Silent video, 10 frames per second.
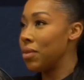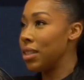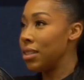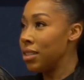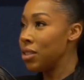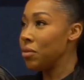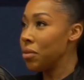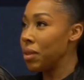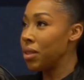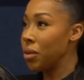the decision
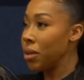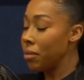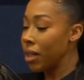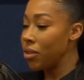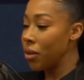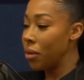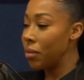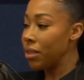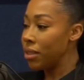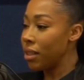for me to quit my job
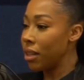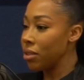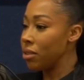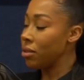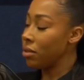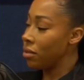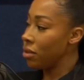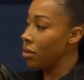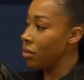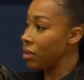and
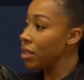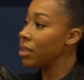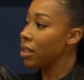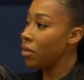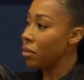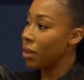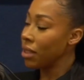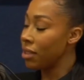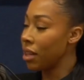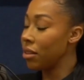to rediscover
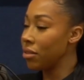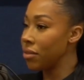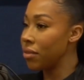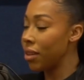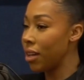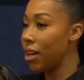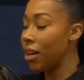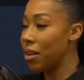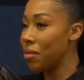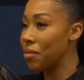myself,
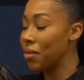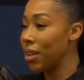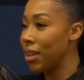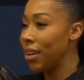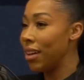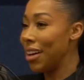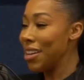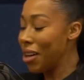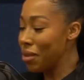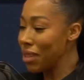and
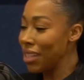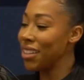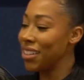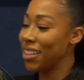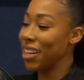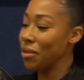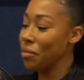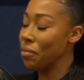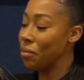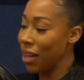now I'm here and
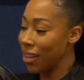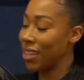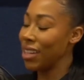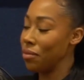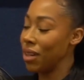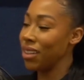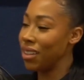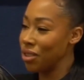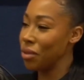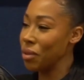I'm back in my
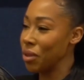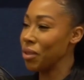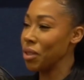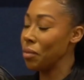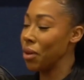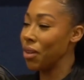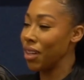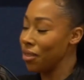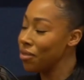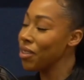entrepreneurial spirit.
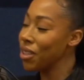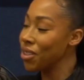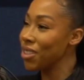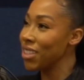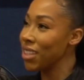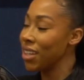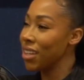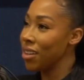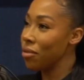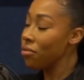It feels
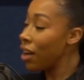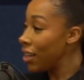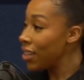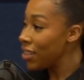right.